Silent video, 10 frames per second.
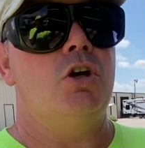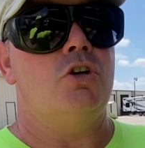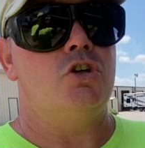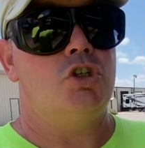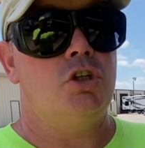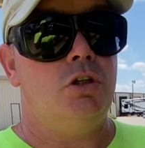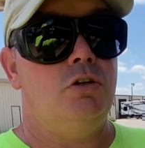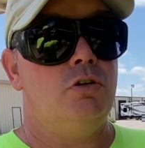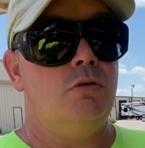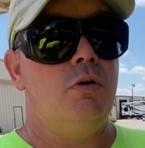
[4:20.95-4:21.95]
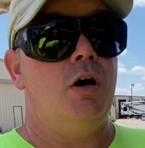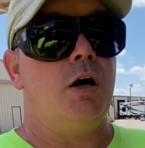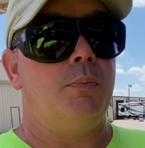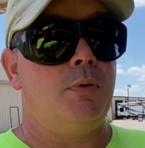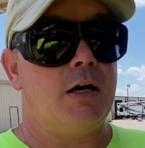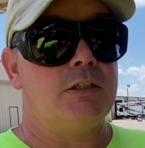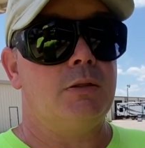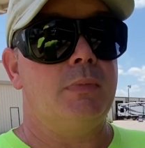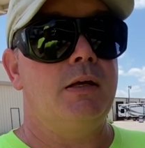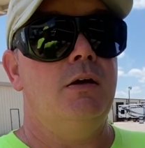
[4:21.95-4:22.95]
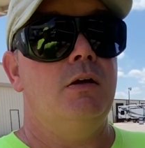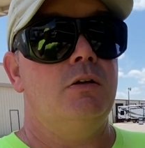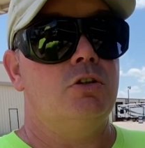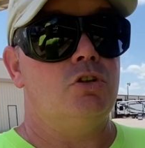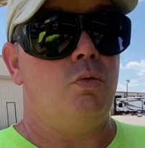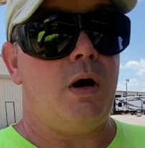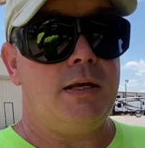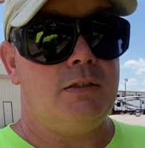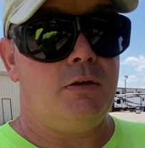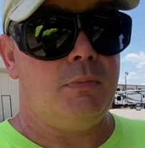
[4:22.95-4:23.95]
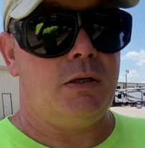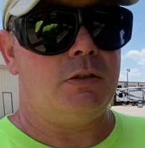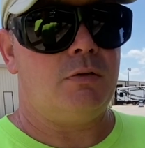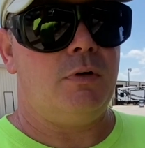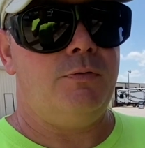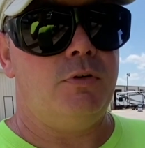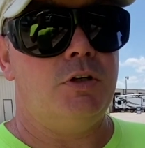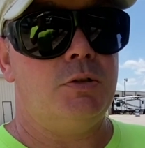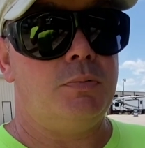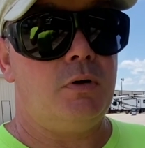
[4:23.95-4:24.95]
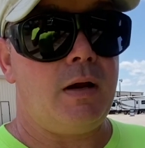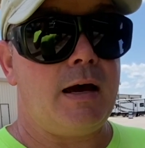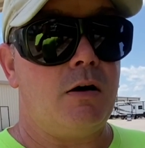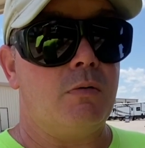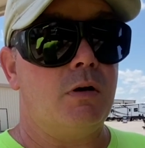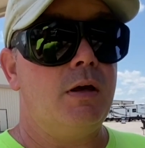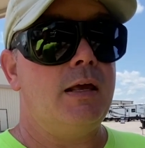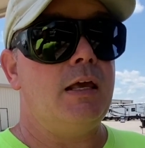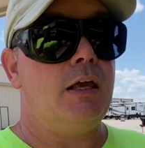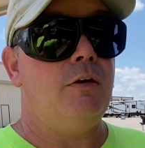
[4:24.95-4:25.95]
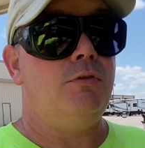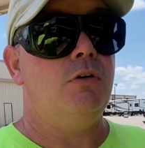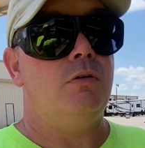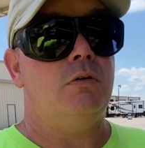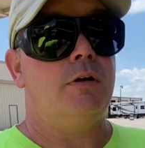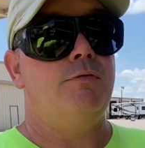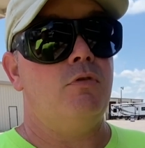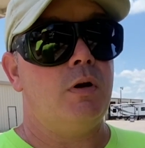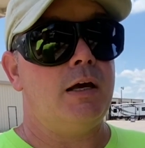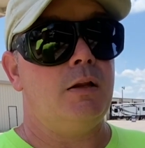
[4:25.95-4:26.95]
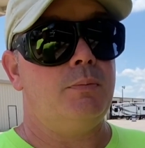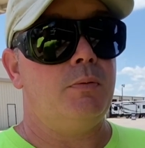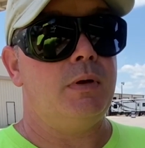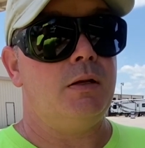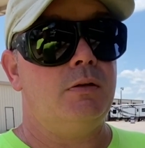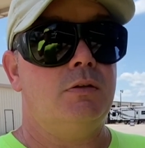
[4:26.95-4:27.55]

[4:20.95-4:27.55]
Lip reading: you should do approximately twice the amount of square footage per hour if you're on a 4 gallon per minute